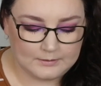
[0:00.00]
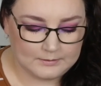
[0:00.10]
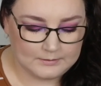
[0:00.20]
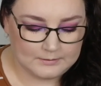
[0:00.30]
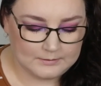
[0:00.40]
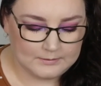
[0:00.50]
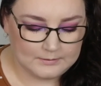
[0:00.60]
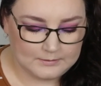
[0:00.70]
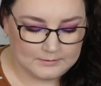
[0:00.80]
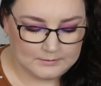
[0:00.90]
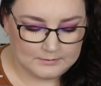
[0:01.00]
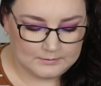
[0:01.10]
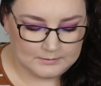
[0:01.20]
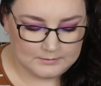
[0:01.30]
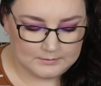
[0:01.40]

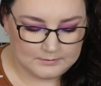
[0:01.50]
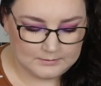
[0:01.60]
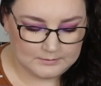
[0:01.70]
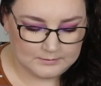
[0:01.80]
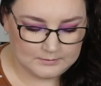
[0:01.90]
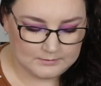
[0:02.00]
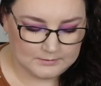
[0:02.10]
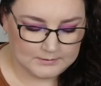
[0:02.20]
(silence)